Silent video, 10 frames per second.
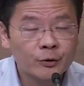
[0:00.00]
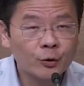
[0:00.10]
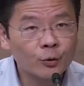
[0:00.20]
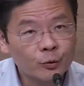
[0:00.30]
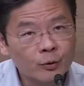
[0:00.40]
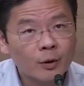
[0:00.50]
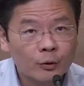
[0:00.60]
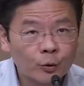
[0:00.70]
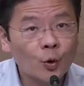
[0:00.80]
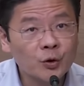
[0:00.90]
So
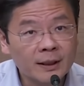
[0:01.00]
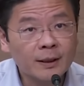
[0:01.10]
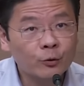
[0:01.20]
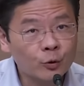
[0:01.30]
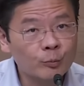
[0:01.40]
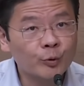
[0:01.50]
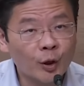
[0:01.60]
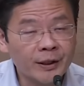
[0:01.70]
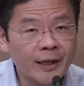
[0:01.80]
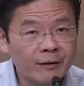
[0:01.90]
those are the two
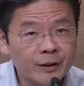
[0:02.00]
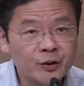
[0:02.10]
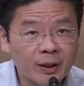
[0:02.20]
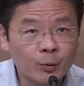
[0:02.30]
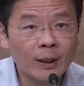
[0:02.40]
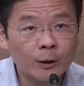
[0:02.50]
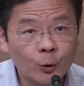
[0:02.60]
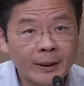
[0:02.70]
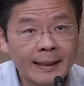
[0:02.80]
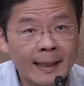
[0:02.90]
broad areas that we are
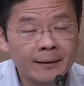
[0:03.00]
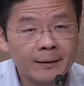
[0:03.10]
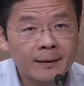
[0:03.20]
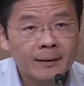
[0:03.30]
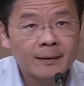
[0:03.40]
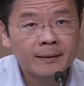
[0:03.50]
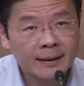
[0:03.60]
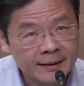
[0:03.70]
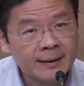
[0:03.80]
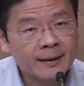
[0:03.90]
looking at.
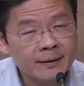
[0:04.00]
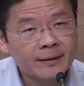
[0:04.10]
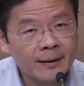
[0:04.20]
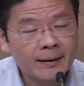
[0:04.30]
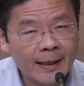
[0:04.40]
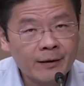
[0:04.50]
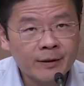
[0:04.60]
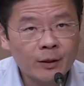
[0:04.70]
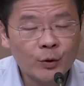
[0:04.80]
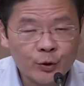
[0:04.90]
The third
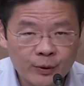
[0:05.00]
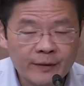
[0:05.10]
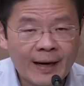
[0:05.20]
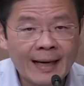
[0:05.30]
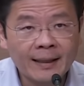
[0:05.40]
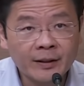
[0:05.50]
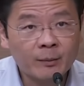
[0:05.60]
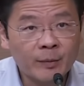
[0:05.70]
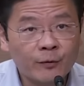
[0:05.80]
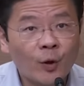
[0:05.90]
area, which we have
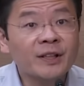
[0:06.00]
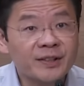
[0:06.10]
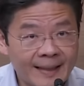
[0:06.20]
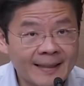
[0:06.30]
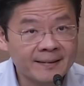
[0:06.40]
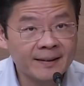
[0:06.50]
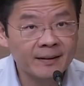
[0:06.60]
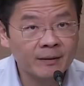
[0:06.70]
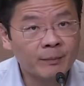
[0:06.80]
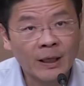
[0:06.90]
highlighted before, is
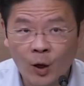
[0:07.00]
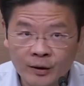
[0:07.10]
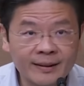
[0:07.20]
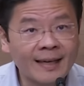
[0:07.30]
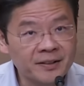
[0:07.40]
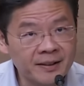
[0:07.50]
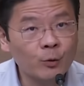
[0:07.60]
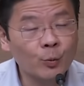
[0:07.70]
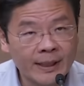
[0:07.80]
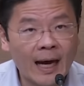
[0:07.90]
testing. But on
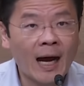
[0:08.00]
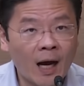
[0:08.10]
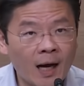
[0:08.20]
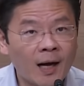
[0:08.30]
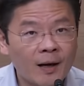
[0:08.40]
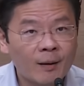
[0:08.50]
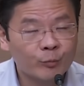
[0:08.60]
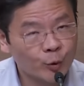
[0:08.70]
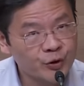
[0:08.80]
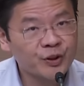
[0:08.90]
testing, we are
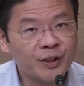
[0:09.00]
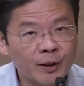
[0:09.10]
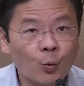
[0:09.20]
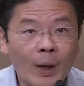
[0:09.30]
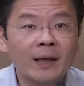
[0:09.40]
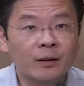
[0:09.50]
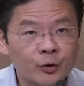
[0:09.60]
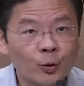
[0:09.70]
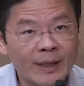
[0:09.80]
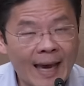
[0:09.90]
proceeding well.
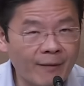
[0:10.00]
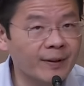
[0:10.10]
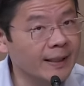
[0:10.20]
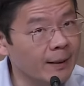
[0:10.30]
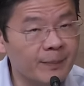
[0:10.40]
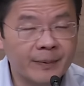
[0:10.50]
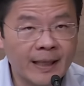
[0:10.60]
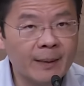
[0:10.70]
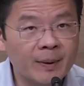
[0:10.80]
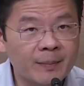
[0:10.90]
So we have the
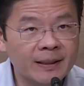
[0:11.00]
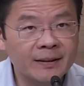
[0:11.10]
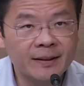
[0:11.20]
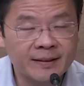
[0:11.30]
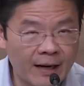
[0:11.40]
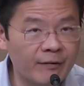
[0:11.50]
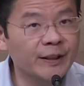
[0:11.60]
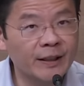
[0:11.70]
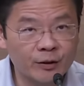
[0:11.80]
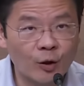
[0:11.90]
capabilities,
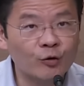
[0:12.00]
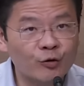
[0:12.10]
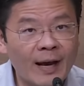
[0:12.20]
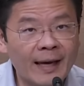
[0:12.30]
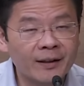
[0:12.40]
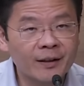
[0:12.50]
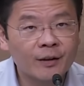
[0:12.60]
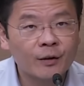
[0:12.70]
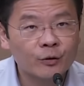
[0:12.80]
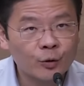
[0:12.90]
everything is on track.
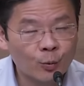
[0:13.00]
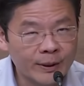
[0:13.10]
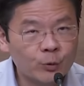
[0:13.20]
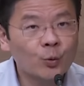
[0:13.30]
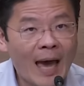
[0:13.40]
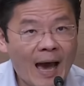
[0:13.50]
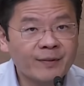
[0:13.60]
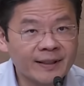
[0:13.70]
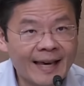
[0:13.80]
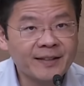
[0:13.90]
So we do have
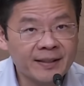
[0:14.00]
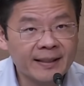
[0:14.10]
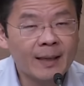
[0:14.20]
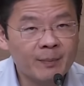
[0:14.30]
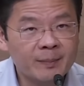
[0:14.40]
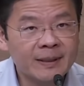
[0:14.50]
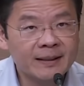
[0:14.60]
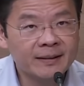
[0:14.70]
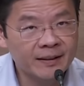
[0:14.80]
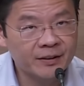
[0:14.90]
the testing
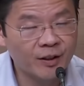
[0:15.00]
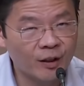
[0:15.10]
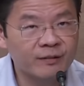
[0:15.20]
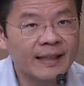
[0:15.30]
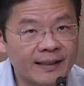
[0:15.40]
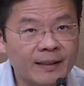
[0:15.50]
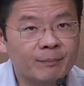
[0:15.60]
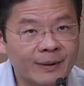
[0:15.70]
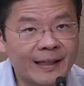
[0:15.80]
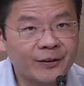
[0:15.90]
capabilities already
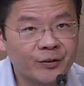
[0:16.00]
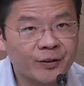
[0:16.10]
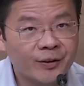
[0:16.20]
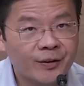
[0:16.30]
in place.